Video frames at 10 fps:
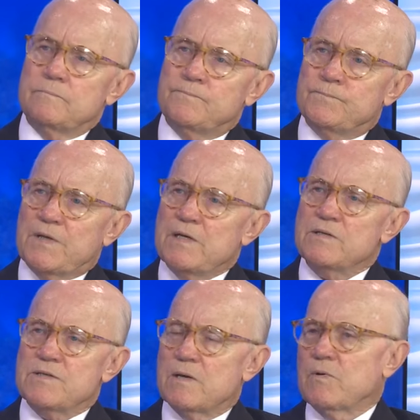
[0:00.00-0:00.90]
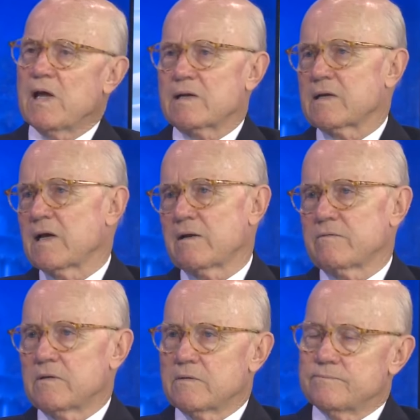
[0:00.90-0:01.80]
here's, we got kind
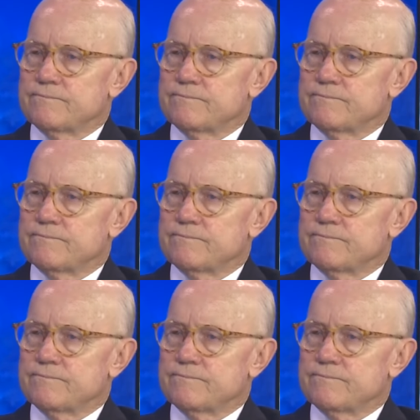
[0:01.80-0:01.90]
of a,